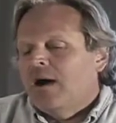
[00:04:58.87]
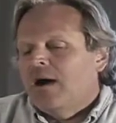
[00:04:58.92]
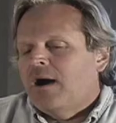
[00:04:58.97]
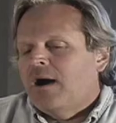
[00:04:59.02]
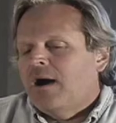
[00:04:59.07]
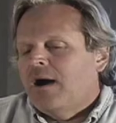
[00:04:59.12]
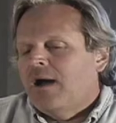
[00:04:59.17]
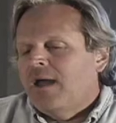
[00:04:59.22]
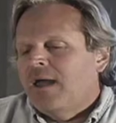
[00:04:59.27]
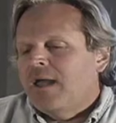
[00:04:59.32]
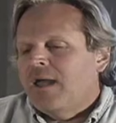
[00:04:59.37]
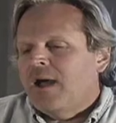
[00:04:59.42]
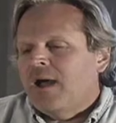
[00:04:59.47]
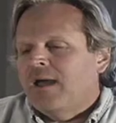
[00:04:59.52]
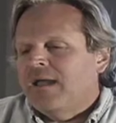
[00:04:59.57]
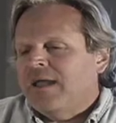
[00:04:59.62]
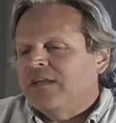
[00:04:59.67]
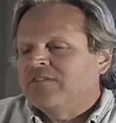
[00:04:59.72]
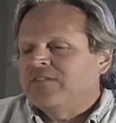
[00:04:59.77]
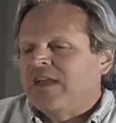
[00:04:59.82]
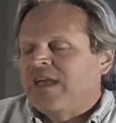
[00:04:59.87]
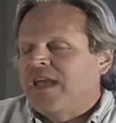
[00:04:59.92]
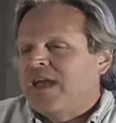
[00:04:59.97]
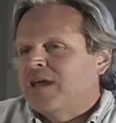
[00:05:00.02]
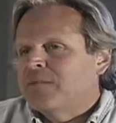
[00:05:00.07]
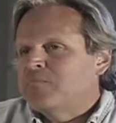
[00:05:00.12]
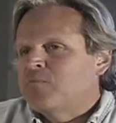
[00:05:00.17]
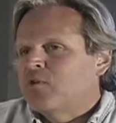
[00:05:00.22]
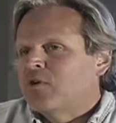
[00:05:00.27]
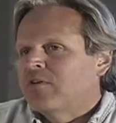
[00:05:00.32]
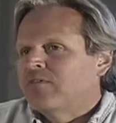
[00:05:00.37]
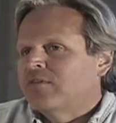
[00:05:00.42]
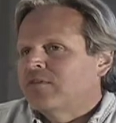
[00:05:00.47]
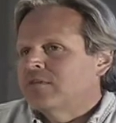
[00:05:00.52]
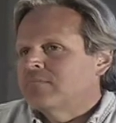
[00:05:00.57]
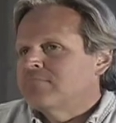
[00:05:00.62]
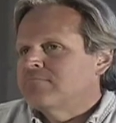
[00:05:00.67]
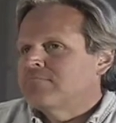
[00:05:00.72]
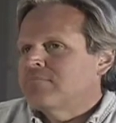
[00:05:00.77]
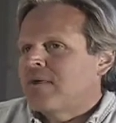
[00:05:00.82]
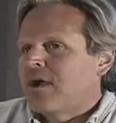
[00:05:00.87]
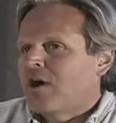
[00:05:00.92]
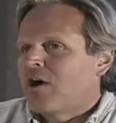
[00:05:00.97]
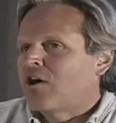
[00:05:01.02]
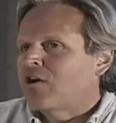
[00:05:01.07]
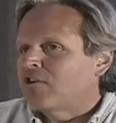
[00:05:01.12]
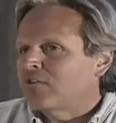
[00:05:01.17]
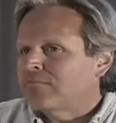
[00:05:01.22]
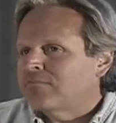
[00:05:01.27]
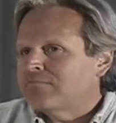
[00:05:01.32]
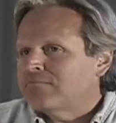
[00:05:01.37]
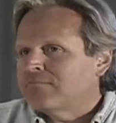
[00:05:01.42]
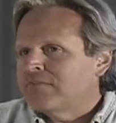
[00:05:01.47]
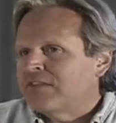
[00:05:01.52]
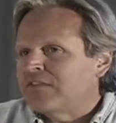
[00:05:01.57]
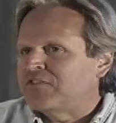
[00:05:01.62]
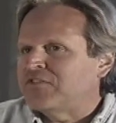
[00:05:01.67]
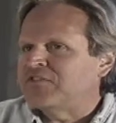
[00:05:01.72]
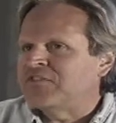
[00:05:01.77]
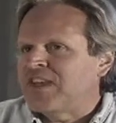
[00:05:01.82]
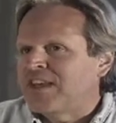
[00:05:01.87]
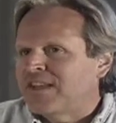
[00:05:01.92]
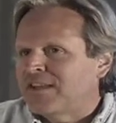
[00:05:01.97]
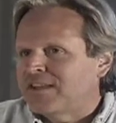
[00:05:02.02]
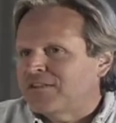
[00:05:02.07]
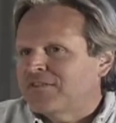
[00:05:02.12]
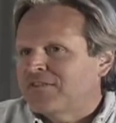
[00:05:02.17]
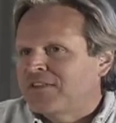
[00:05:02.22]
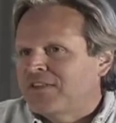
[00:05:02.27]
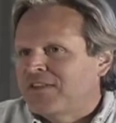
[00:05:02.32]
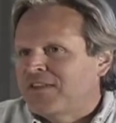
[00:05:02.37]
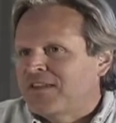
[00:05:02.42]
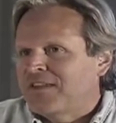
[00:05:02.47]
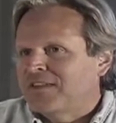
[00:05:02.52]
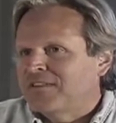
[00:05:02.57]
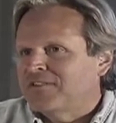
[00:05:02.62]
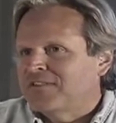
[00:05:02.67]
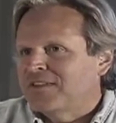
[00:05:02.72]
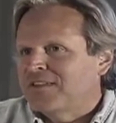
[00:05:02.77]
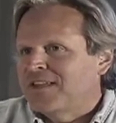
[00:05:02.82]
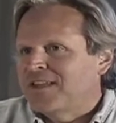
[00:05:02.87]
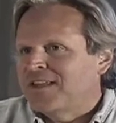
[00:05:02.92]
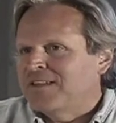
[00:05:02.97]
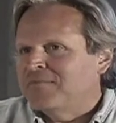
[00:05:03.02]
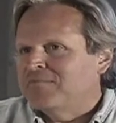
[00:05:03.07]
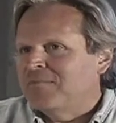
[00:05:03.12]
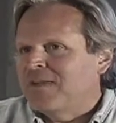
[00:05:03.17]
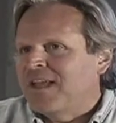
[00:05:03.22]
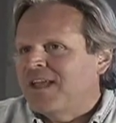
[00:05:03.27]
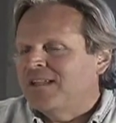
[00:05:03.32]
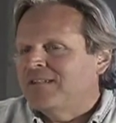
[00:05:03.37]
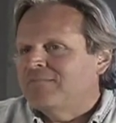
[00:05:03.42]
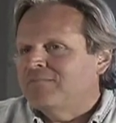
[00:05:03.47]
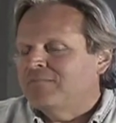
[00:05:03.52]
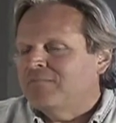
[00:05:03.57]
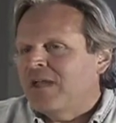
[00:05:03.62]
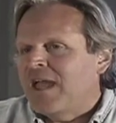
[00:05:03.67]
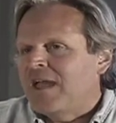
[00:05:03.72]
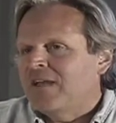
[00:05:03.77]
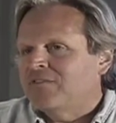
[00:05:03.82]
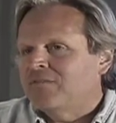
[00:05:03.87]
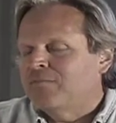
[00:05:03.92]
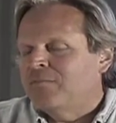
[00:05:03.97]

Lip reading: I guess I had more of an art aesthetic to things, and as